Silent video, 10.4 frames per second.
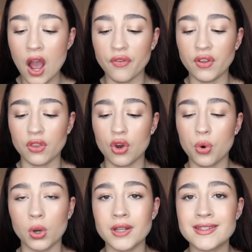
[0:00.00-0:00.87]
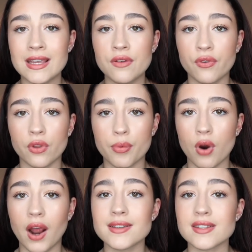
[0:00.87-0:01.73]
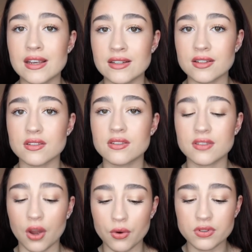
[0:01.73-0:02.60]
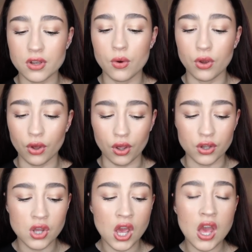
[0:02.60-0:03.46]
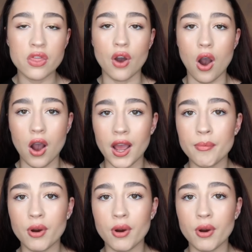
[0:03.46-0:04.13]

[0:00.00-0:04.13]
I think the quality for the price is so good. The eye